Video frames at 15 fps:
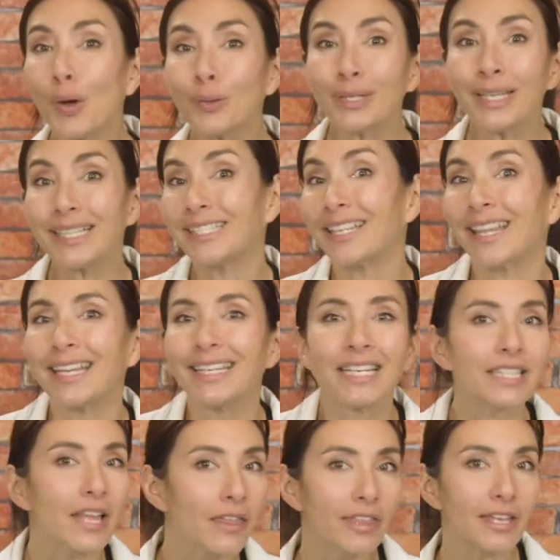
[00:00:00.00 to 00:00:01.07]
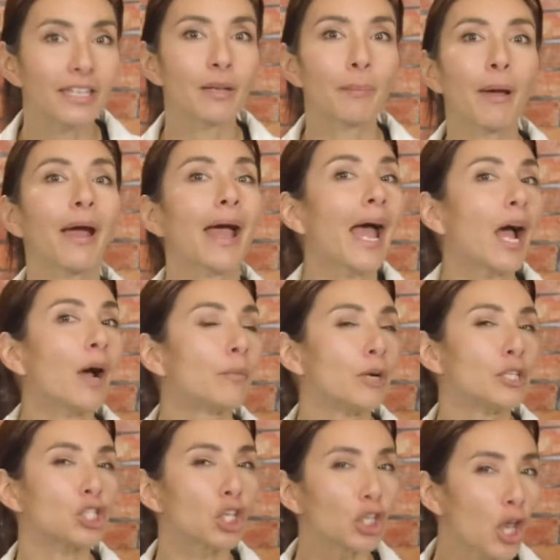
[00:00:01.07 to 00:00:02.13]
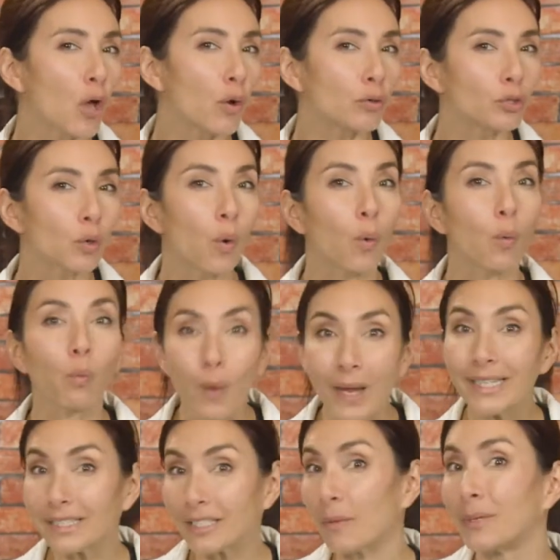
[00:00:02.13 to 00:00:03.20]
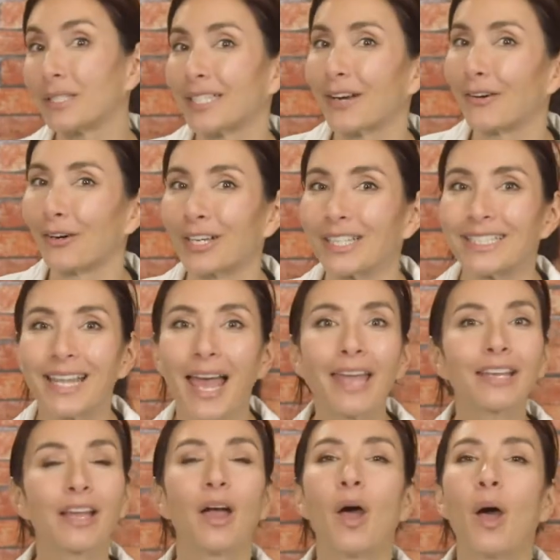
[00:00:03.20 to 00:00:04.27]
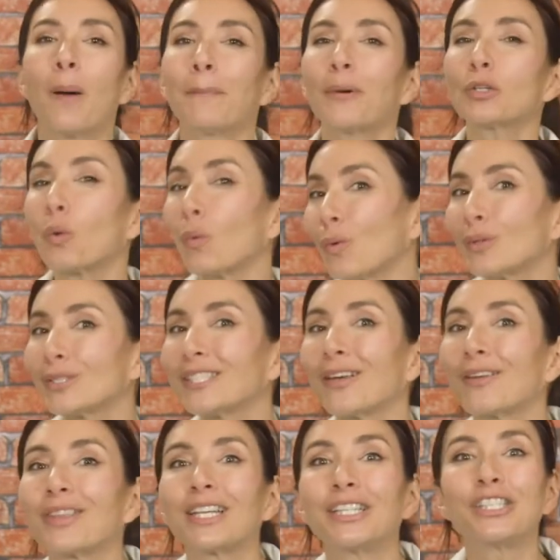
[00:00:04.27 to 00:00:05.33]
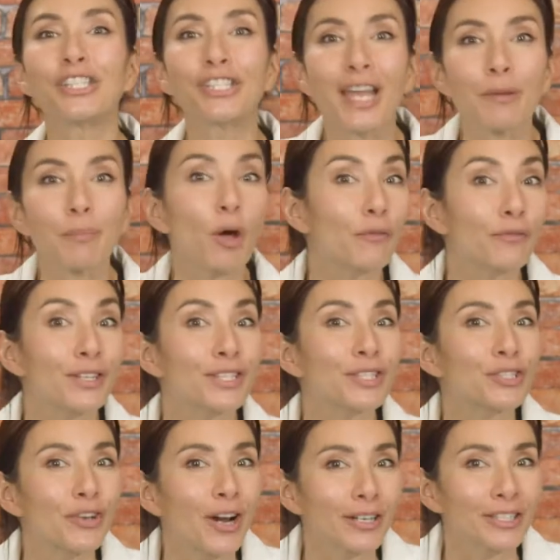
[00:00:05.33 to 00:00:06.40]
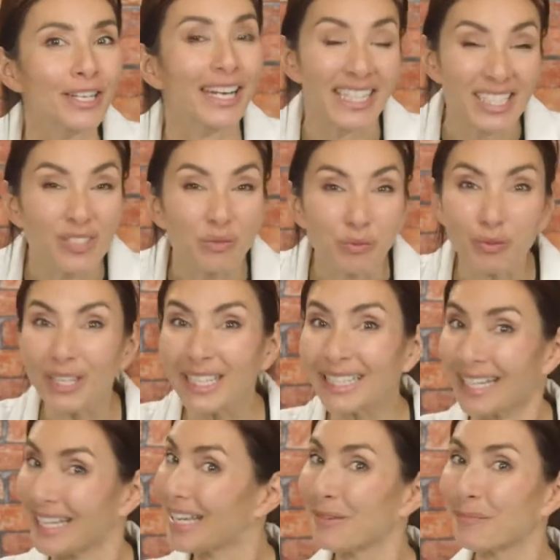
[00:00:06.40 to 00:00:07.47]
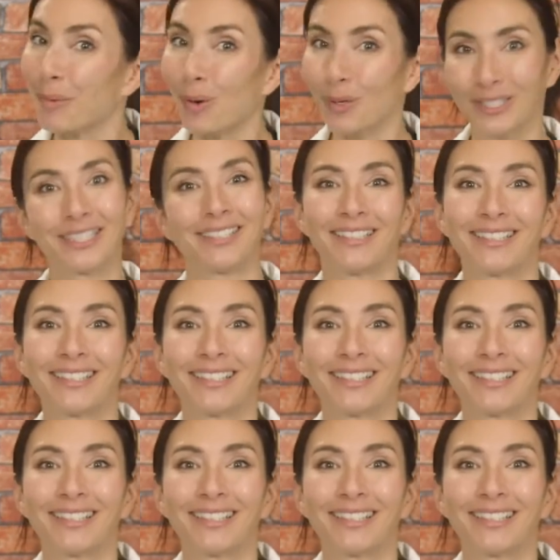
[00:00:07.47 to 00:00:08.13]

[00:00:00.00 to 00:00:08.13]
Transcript: only do they need to think about how much load or weight a material can take, but also the shape of the structure is really important.